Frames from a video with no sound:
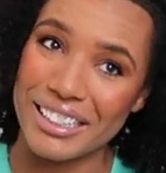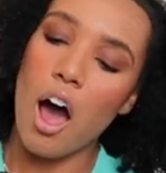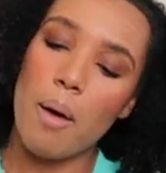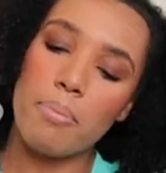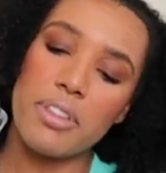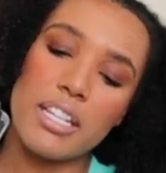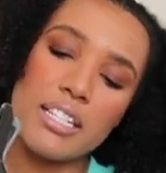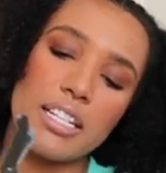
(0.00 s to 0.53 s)

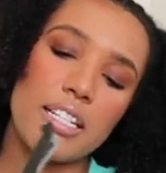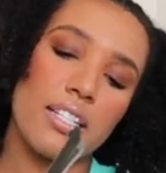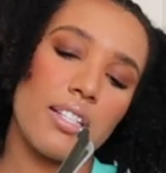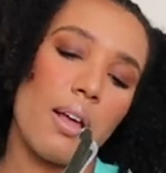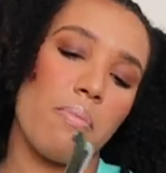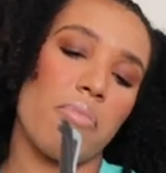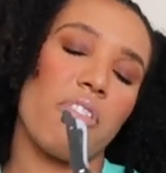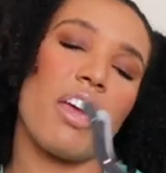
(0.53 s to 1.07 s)
Um, this is
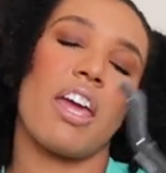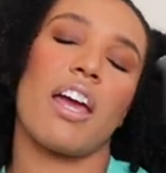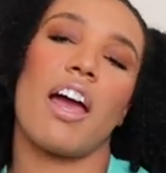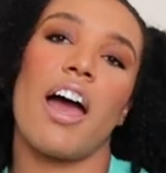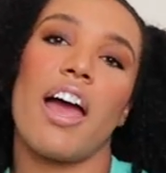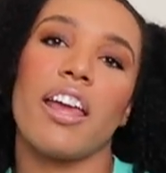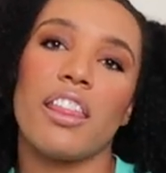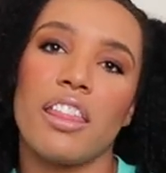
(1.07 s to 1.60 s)
something
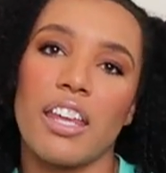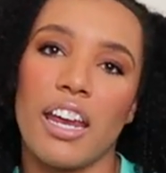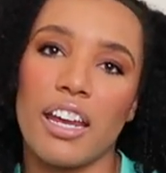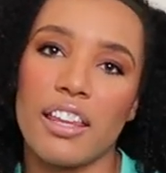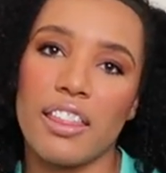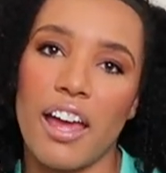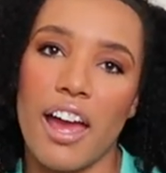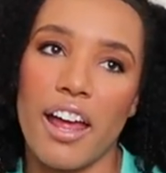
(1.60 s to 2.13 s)
I
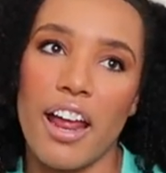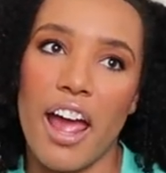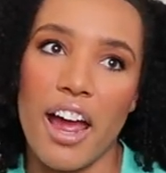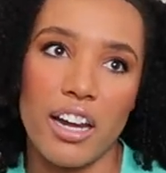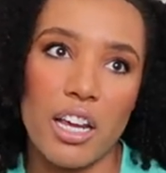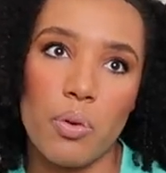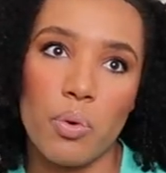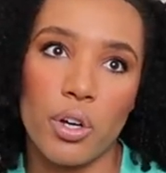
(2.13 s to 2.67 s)
think that
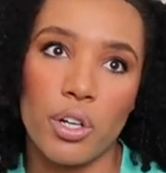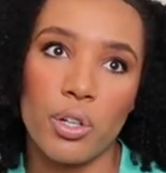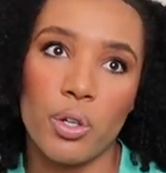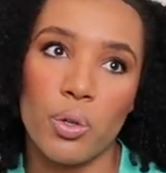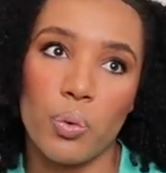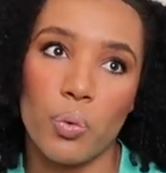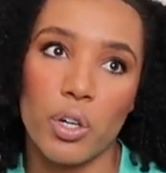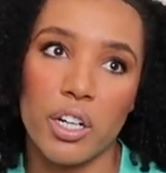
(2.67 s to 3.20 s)
anyone
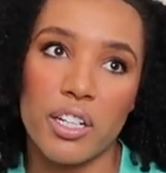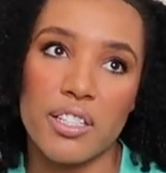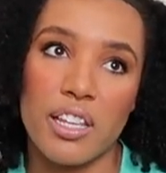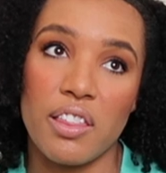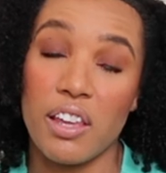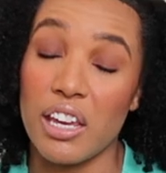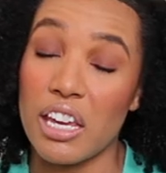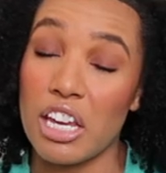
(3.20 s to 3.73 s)
who works
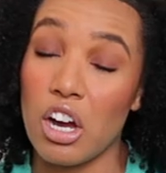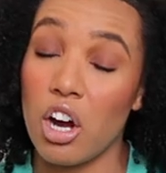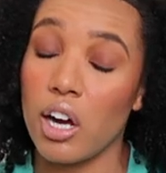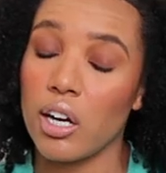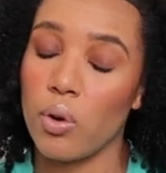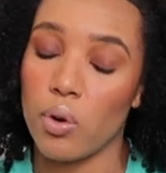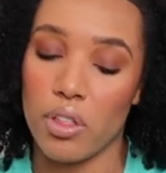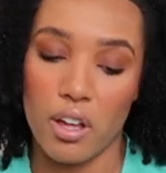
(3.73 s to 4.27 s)
in the E
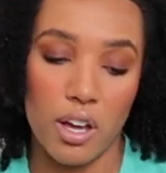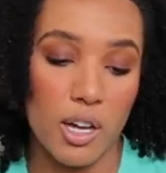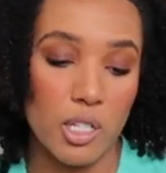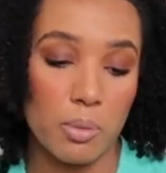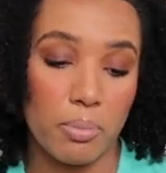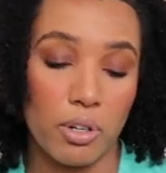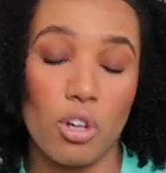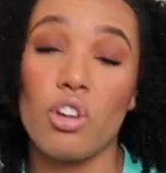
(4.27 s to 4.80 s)
R or the
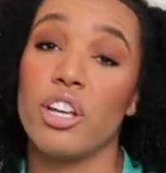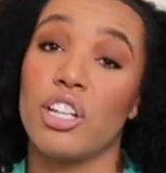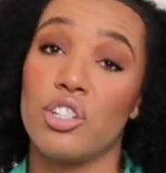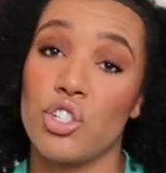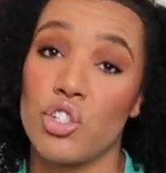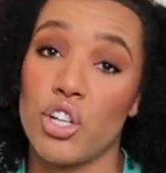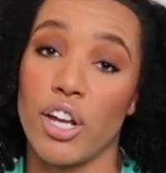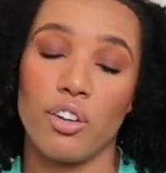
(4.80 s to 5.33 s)
hospital
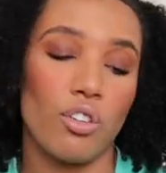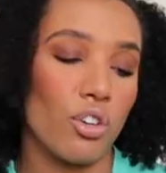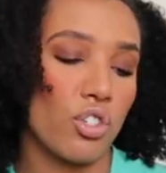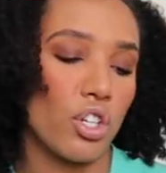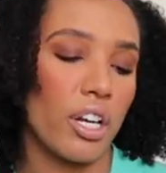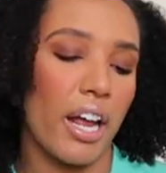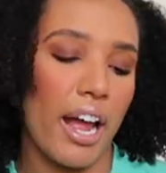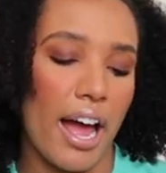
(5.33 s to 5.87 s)
in general
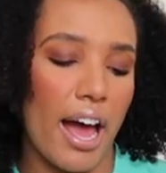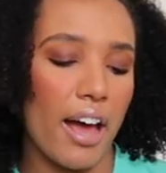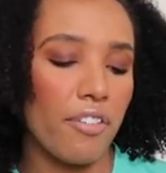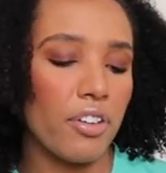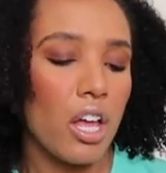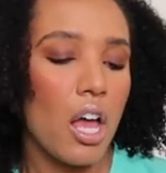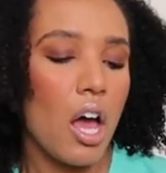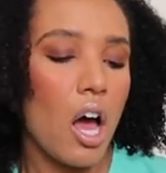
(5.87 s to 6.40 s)
should
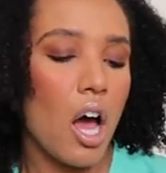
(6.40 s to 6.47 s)
have.